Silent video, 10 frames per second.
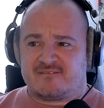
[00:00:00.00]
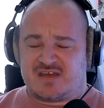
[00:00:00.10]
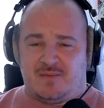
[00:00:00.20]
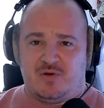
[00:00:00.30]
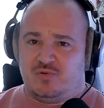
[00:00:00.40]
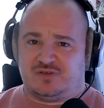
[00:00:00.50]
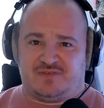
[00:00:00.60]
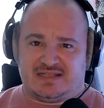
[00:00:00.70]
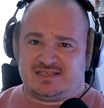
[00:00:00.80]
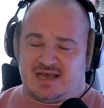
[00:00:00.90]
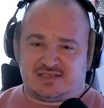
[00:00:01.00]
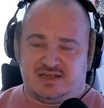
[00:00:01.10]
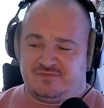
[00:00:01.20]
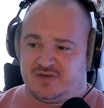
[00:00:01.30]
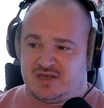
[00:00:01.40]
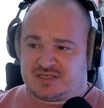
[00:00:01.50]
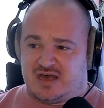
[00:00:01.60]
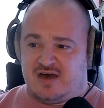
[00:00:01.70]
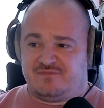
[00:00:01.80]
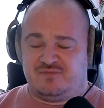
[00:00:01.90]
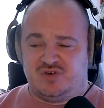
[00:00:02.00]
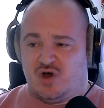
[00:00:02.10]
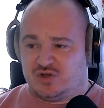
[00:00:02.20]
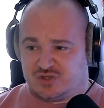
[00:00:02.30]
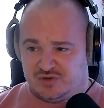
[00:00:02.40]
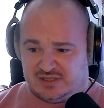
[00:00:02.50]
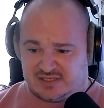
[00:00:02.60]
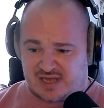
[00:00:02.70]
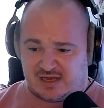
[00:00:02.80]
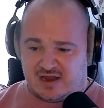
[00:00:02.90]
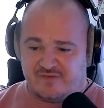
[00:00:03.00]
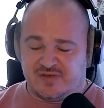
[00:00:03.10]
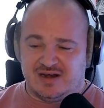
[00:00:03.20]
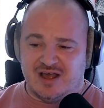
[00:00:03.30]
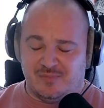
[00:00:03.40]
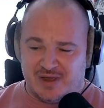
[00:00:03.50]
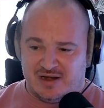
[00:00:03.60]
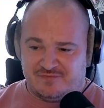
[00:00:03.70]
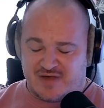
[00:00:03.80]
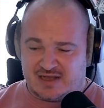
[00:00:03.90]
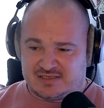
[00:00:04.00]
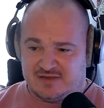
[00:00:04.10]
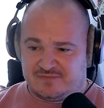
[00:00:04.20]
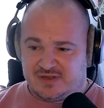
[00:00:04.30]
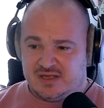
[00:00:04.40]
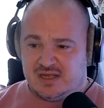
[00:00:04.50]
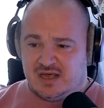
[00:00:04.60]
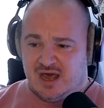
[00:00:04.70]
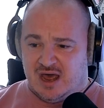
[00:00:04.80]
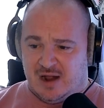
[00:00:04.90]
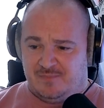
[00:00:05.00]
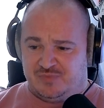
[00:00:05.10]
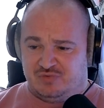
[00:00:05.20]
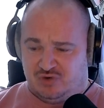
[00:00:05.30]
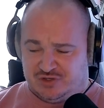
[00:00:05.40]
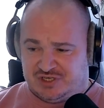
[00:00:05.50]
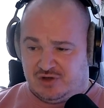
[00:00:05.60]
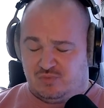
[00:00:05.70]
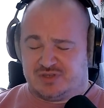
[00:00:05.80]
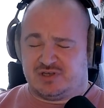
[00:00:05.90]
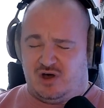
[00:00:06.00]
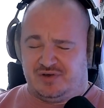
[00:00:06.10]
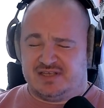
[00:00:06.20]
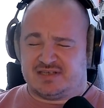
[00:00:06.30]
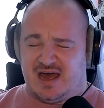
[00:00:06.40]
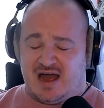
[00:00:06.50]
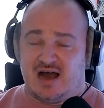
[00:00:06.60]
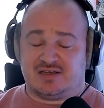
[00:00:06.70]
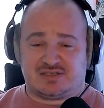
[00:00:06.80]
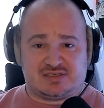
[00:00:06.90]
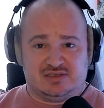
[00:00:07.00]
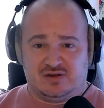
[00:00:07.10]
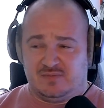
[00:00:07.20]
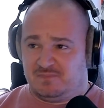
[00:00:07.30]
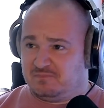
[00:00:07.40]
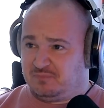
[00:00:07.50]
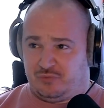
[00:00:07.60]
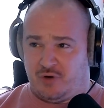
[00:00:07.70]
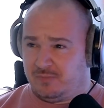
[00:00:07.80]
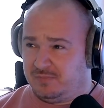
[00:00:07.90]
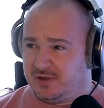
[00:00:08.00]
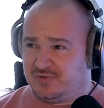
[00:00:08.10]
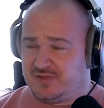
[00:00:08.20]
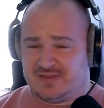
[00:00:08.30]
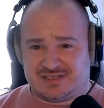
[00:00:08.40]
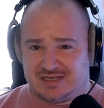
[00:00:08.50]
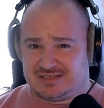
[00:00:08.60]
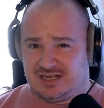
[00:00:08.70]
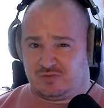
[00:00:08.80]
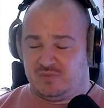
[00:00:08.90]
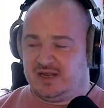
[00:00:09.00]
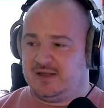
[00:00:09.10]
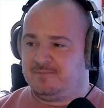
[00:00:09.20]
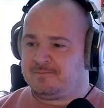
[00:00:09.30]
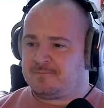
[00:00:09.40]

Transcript: Camara was fantastic first half, not as good in the second half, a little bit ineffective. Rutter was on his arse probably within the 60th minute.